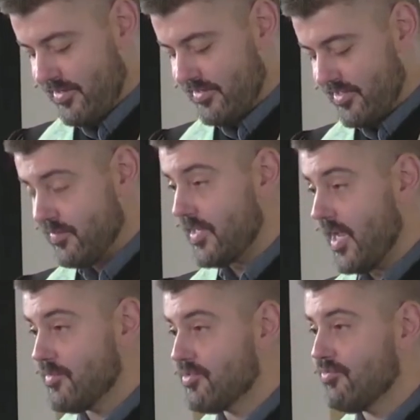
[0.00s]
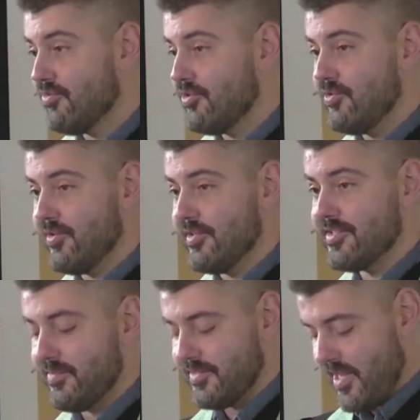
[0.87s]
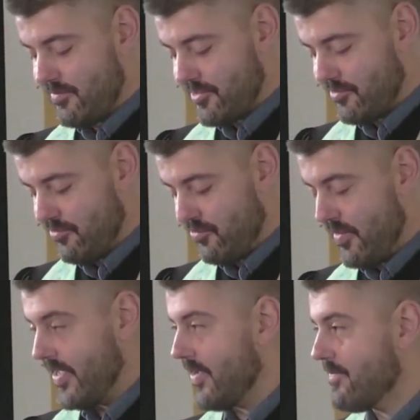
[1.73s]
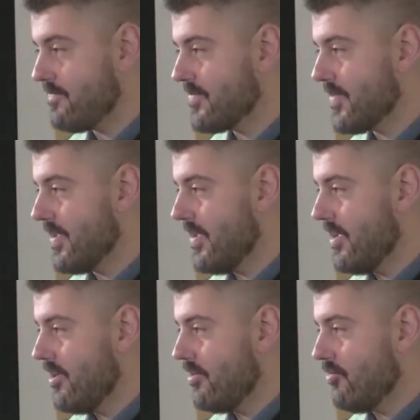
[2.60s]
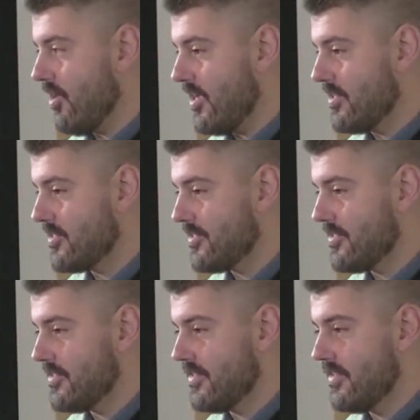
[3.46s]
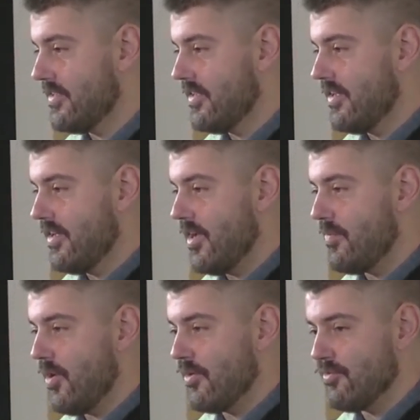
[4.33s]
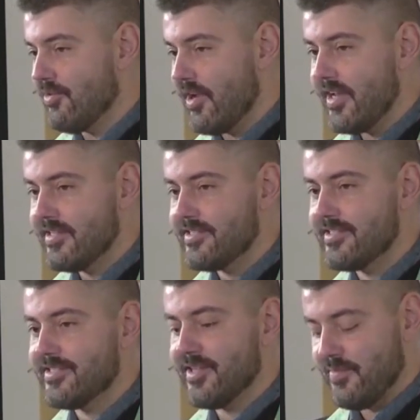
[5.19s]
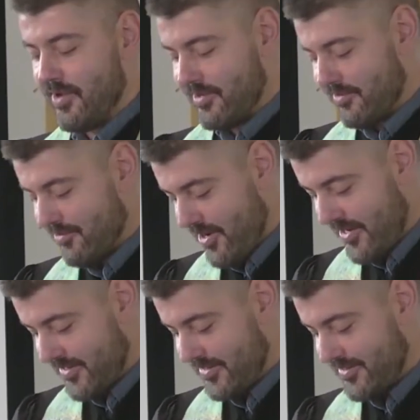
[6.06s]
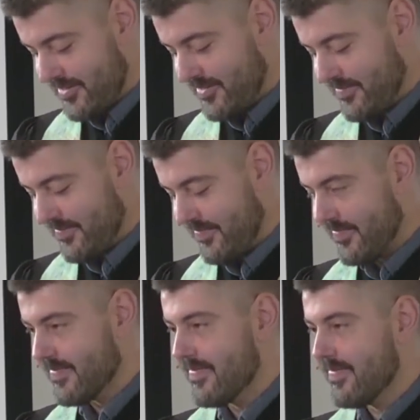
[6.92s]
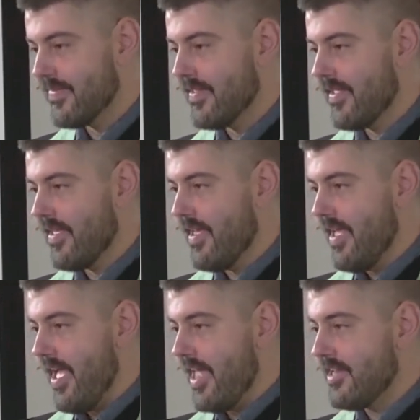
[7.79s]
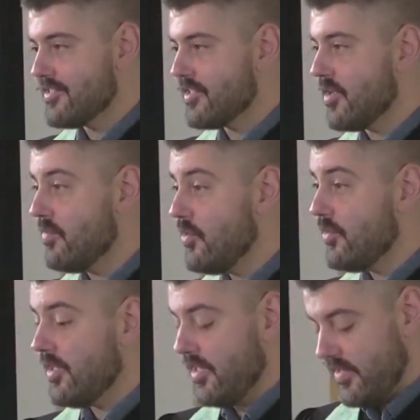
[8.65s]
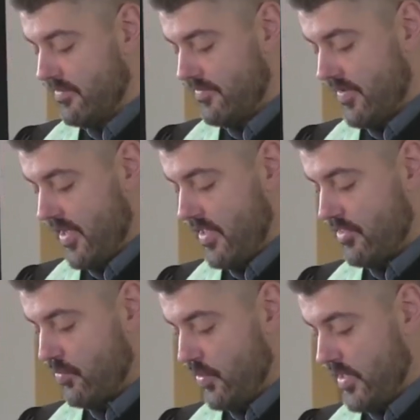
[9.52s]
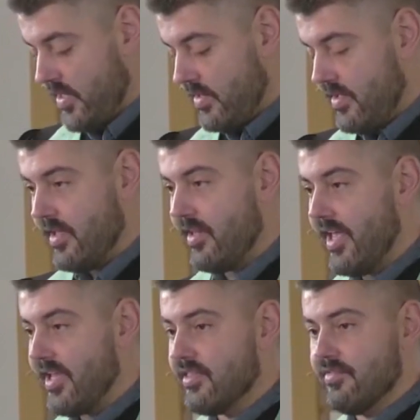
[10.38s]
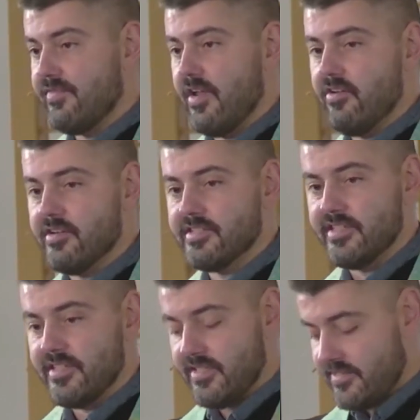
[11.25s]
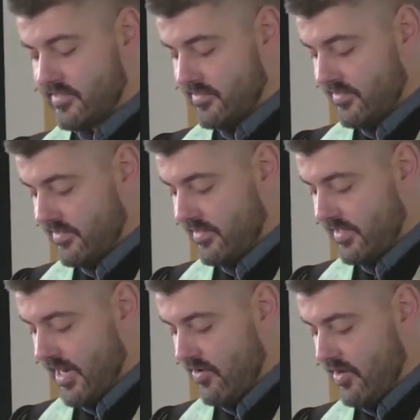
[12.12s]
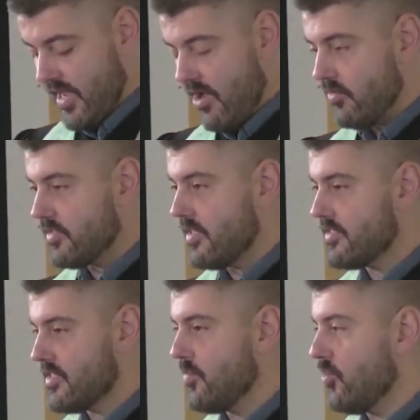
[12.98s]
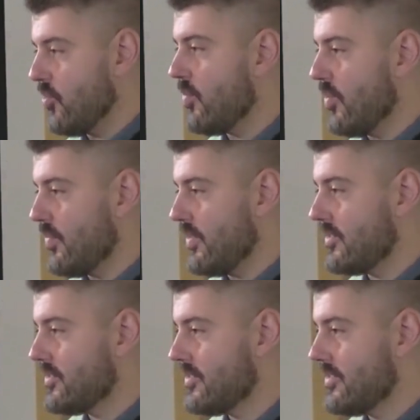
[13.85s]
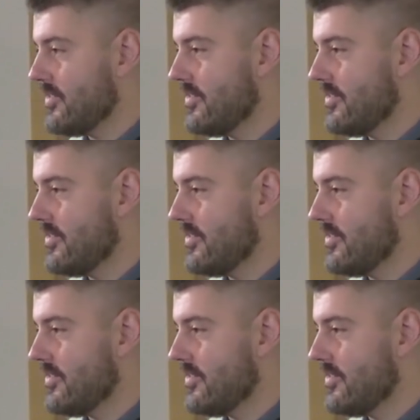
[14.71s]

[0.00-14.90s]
sometimes through you and sometimes through me. Grace upon grace upon grace. And as a community of faith, we, like the Pharisees, carry out a similar purpose